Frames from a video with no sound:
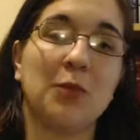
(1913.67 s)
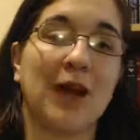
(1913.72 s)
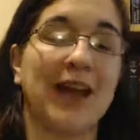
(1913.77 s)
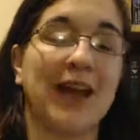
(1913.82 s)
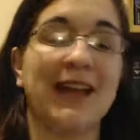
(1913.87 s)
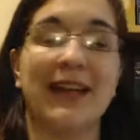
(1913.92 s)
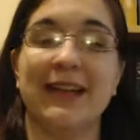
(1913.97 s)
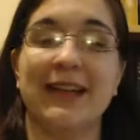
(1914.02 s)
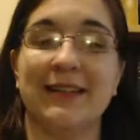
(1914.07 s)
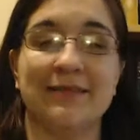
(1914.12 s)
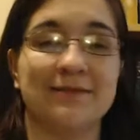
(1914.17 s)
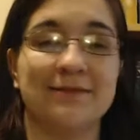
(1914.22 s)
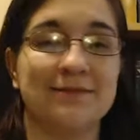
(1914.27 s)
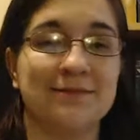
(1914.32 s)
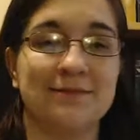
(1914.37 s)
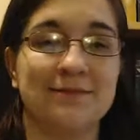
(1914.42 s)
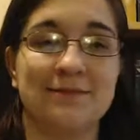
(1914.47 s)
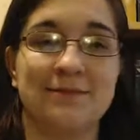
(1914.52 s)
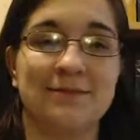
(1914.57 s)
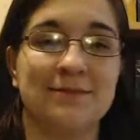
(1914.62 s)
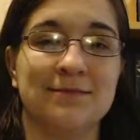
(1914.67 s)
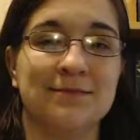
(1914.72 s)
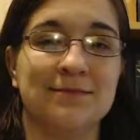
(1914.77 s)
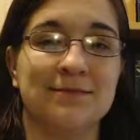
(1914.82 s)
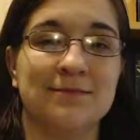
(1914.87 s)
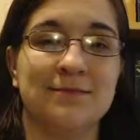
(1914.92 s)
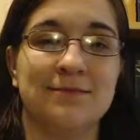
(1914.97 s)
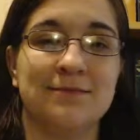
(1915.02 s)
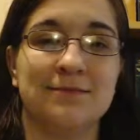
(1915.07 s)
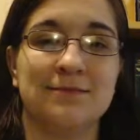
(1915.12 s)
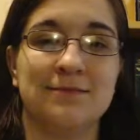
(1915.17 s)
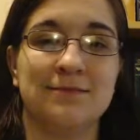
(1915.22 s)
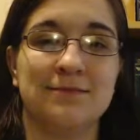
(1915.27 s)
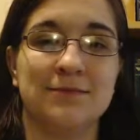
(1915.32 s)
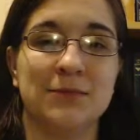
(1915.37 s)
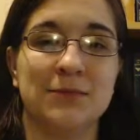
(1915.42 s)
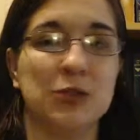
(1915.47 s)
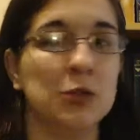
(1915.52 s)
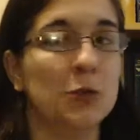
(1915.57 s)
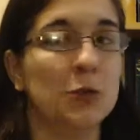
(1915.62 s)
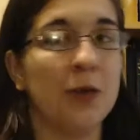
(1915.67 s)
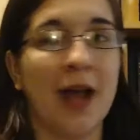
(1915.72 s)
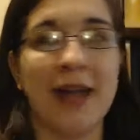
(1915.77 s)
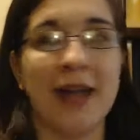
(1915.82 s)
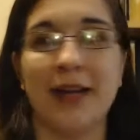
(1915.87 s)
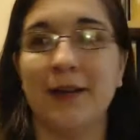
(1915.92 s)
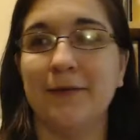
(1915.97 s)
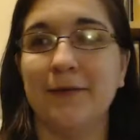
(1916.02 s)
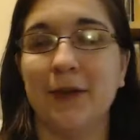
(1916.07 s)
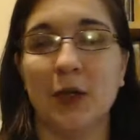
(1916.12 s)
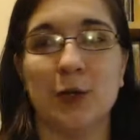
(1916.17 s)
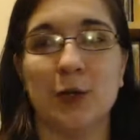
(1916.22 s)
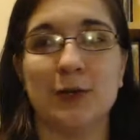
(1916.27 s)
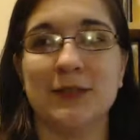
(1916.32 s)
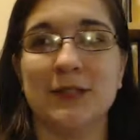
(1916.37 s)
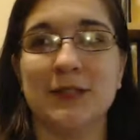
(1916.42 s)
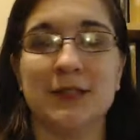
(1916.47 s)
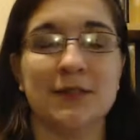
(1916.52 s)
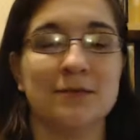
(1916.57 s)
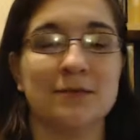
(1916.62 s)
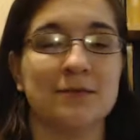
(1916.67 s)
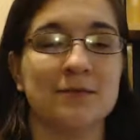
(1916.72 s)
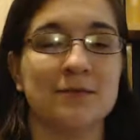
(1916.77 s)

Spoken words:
write in. Do write-in votes.